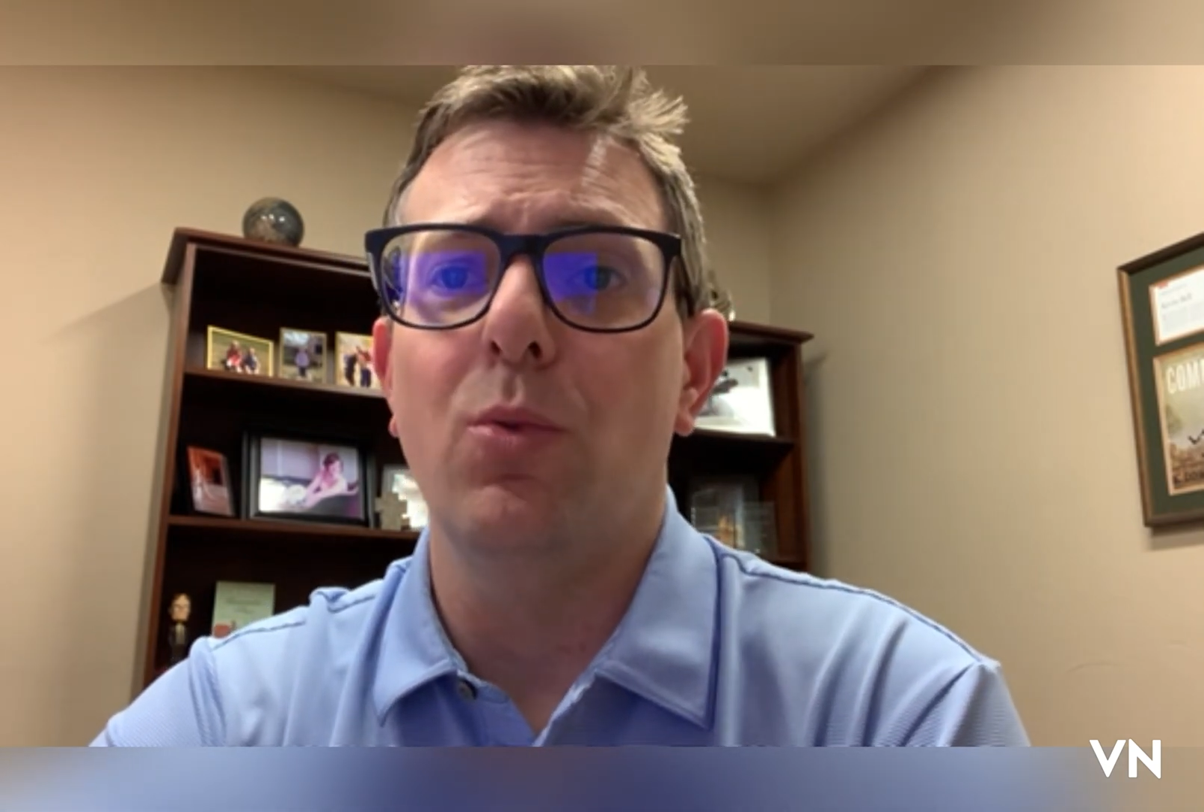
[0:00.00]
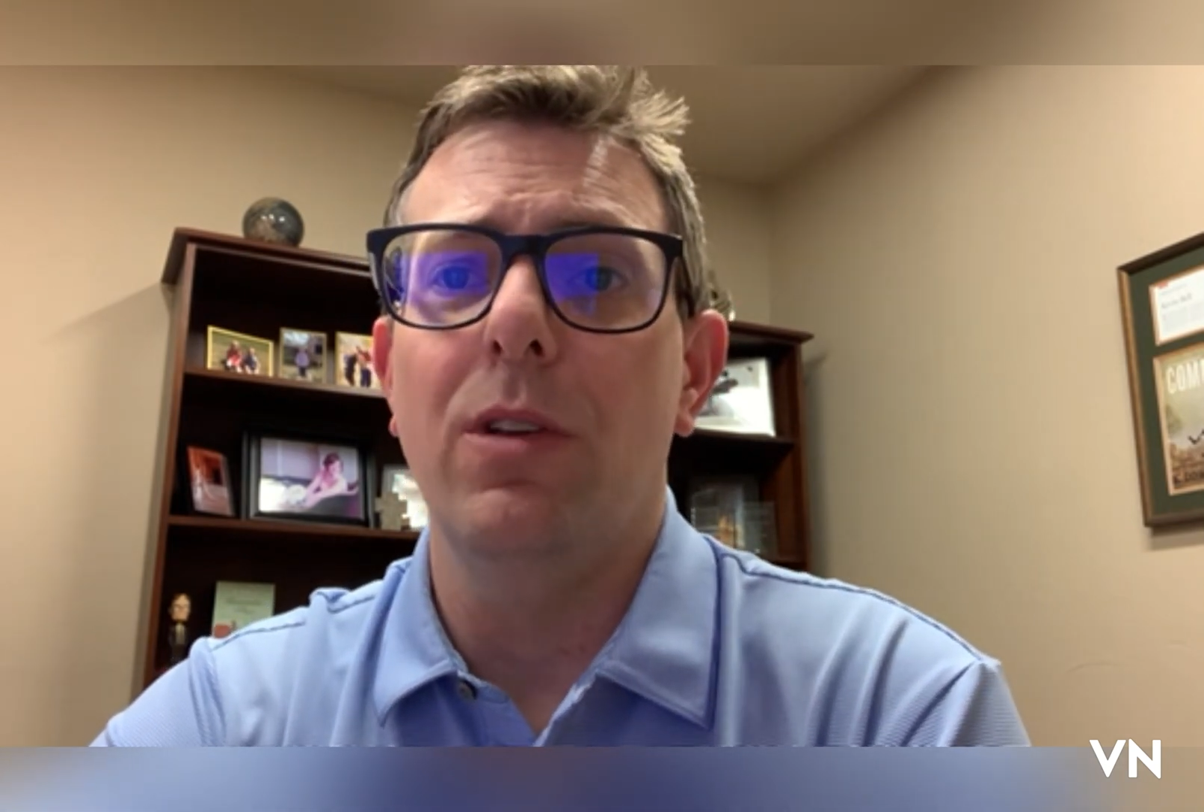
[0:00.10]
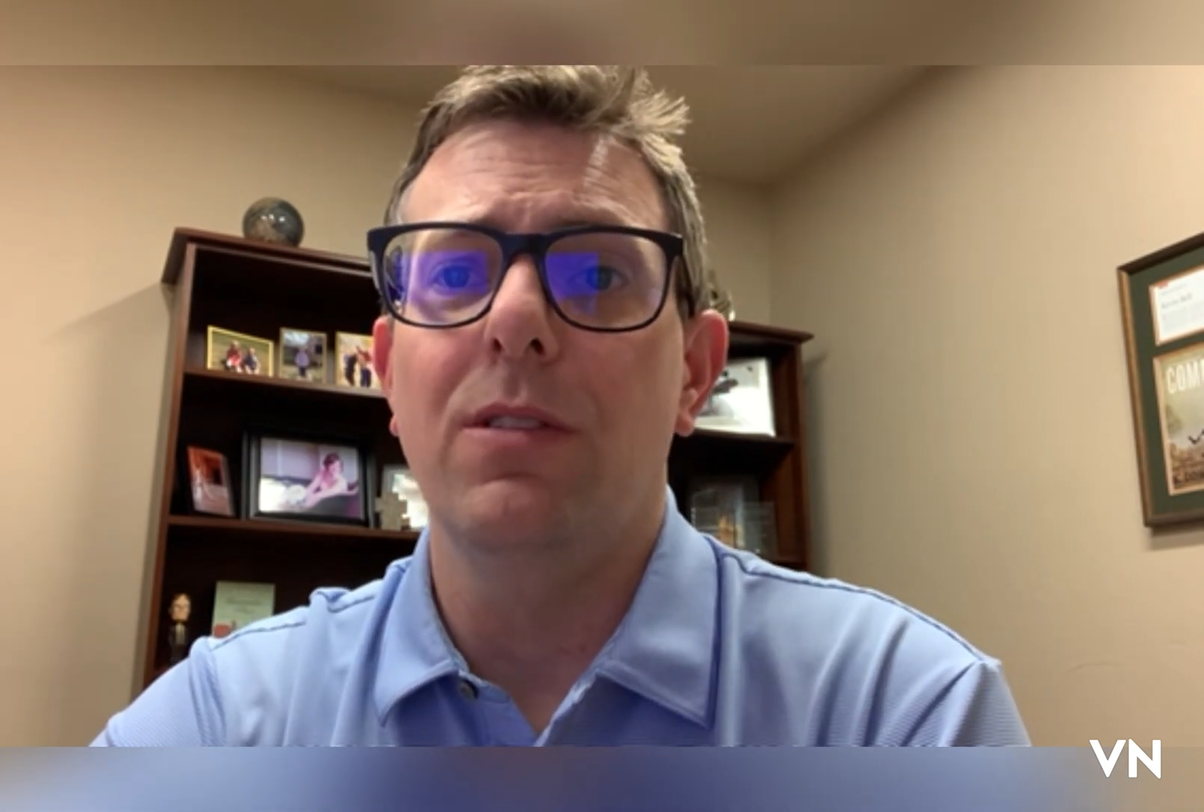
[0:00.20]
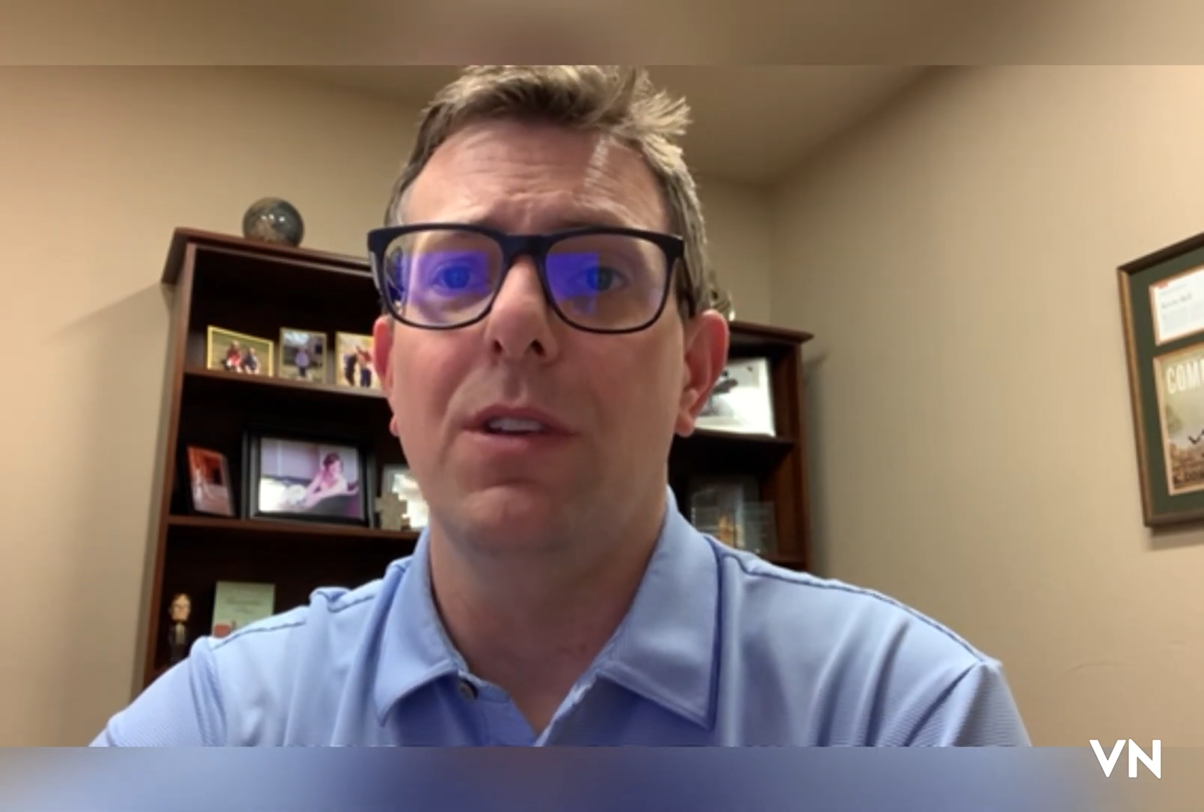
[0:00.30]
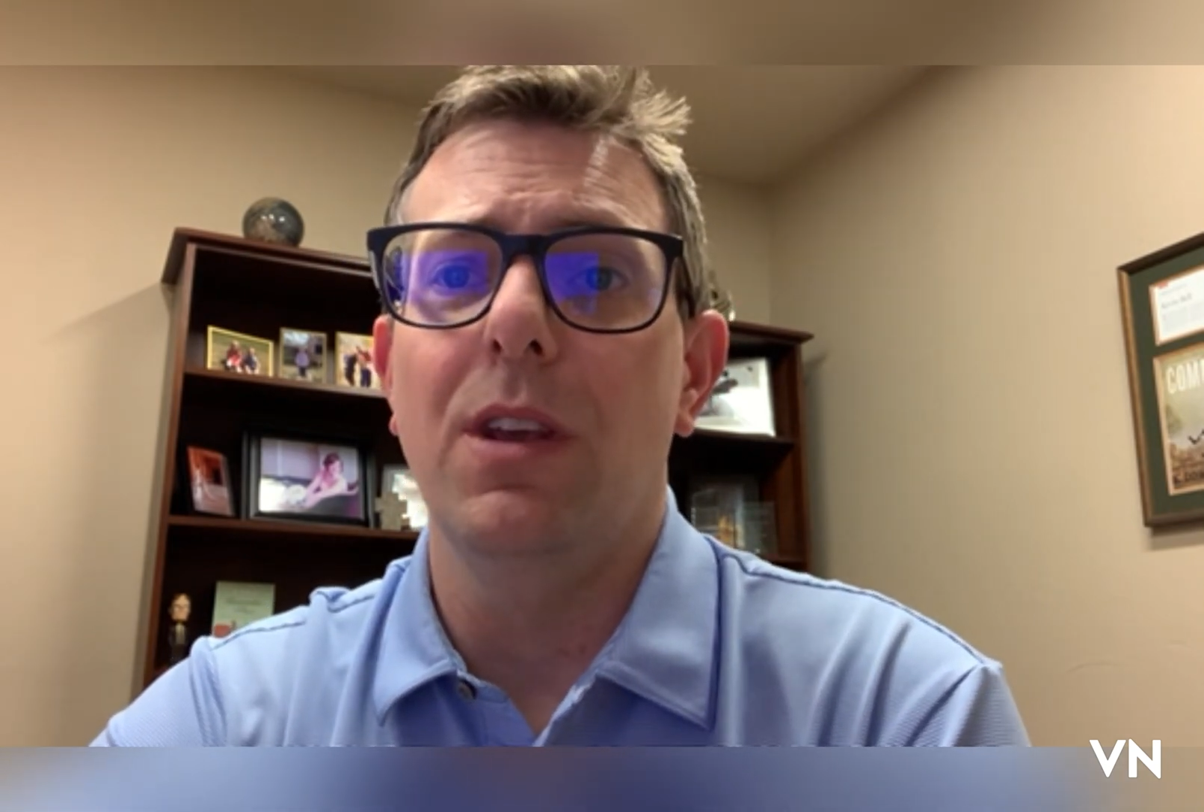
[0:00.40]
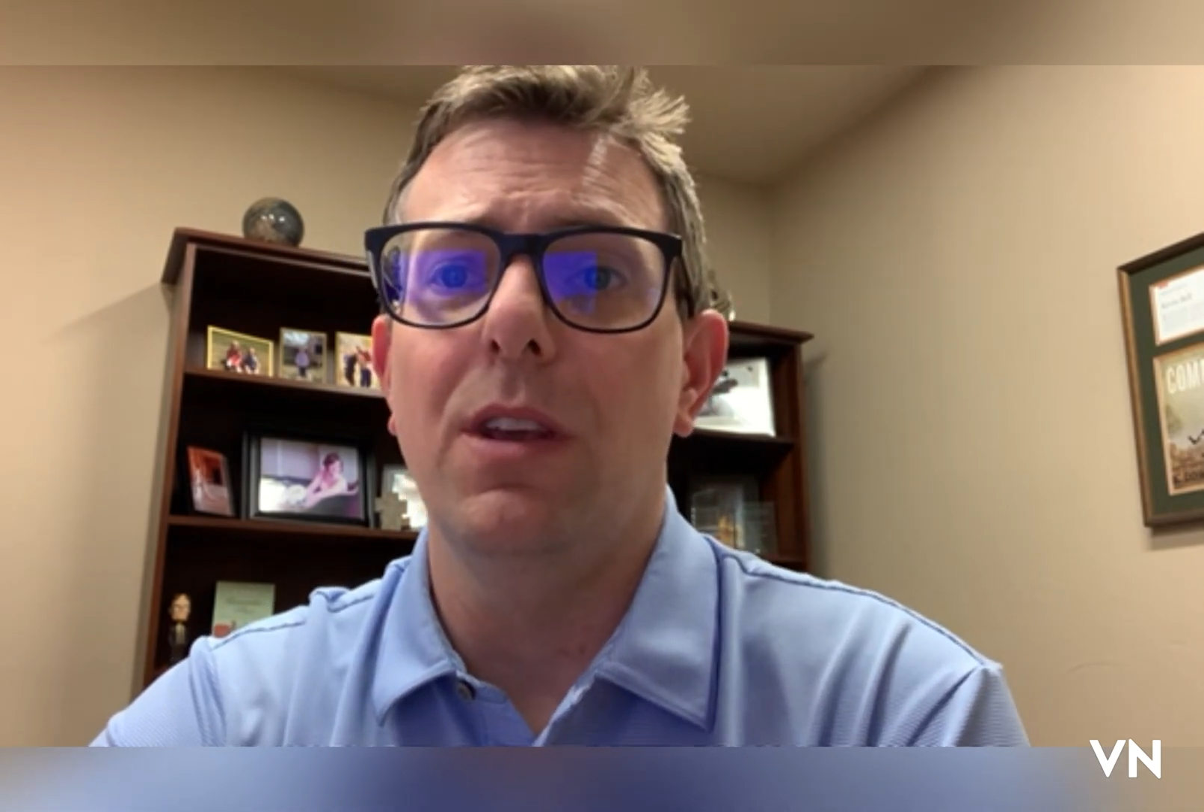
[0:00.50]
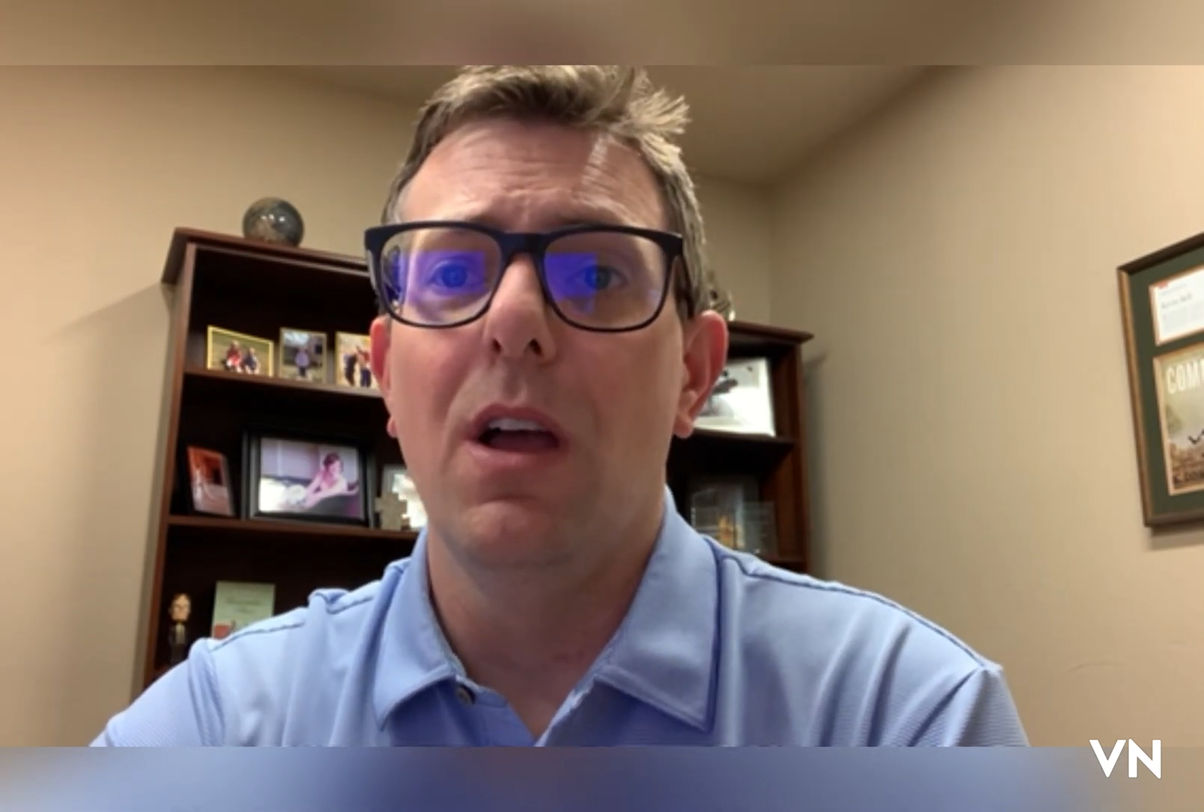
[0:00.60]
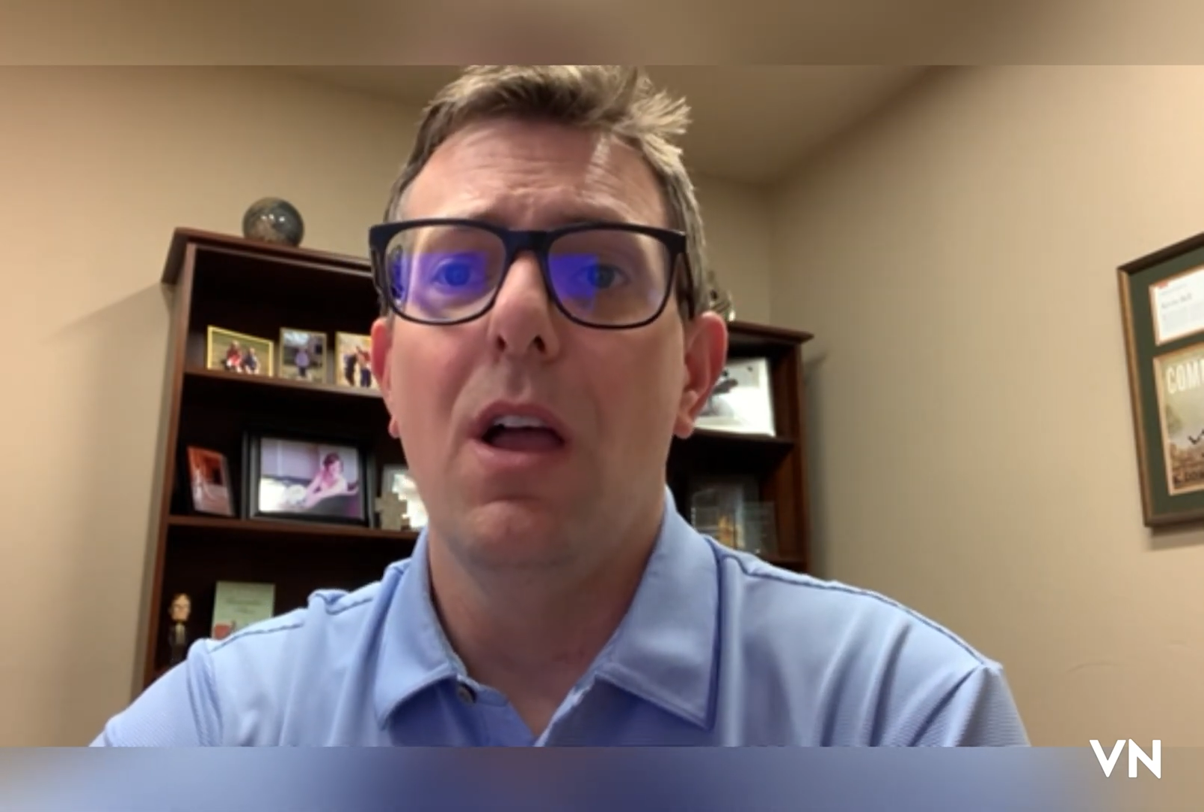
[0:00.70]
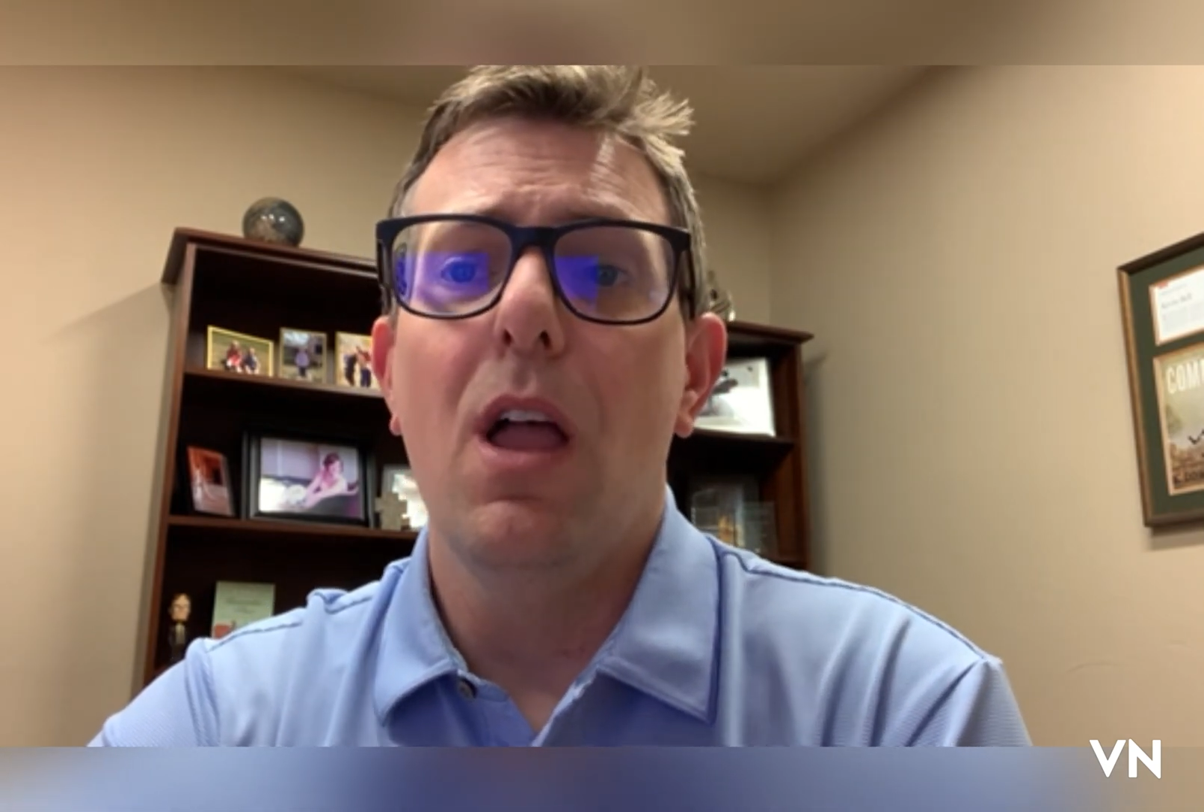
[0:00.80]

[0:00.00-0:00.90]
we see